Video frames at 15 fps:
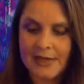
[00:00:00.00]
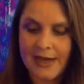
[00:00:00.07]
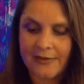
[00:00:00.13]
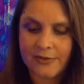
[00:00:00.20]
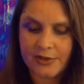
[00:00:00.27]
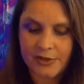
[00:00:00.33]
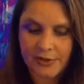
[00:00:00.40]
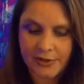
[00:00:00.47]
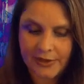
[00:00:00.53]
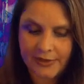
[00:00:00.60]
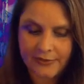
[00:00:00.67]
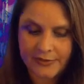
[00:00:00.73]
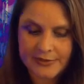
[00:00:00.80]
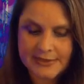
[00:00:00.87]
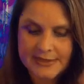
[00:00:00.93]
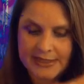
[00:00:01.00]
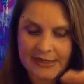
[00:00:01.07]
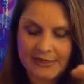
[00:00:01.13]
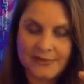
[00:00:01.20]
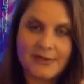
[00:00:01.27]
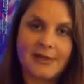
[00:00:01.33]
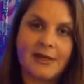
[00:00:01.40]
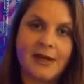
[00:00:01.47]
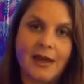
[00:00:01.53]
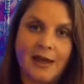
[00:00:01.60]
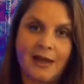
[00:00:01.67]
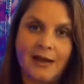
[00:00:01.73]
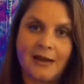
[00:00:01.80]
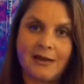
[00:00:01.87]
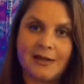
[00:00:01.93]
after they've received the
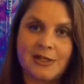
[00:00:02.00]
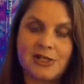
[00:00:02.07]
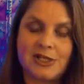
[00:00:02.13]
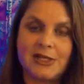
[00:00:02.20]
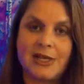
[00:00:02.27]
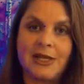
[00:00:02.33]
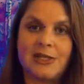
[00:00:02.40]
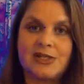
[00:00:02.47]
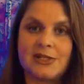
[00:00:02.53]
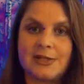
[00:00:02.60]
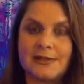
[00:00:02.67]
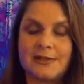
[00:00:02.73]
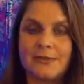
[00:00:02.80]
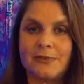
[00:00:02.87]
9 initiation,